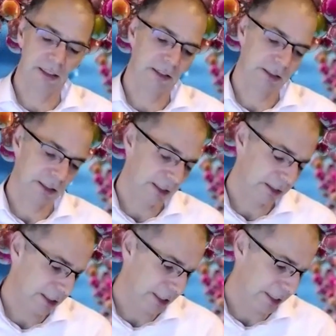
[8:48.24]

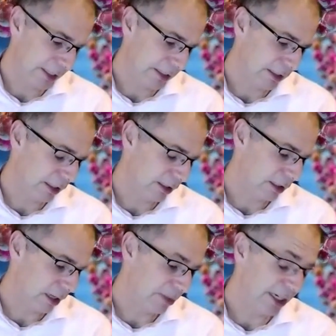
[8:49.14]
the
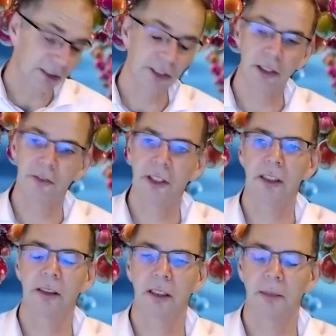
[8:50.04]
appearance of
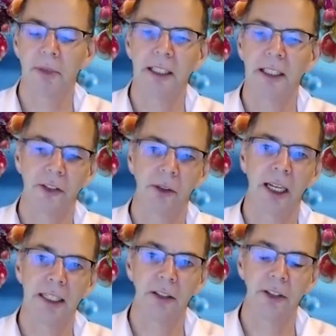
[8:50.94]
the back of their
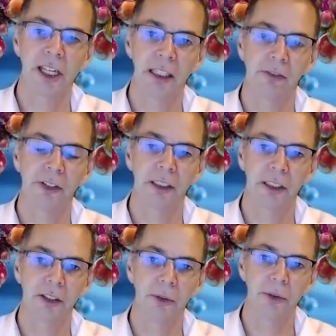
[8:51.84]
eye looks healthier
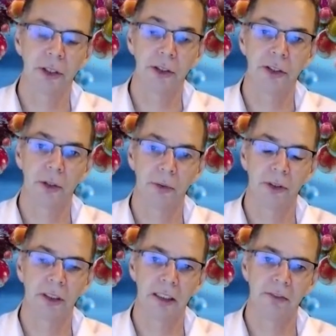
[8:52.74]
than those who don't,
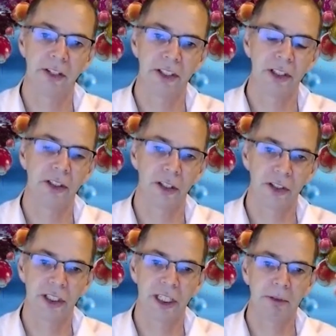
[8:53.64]
and vision
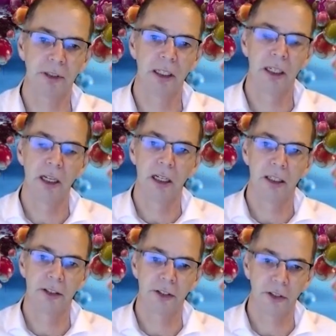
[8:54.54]
does seem
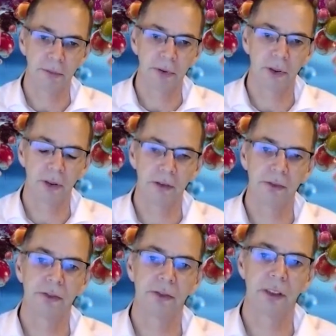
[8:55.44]
to improve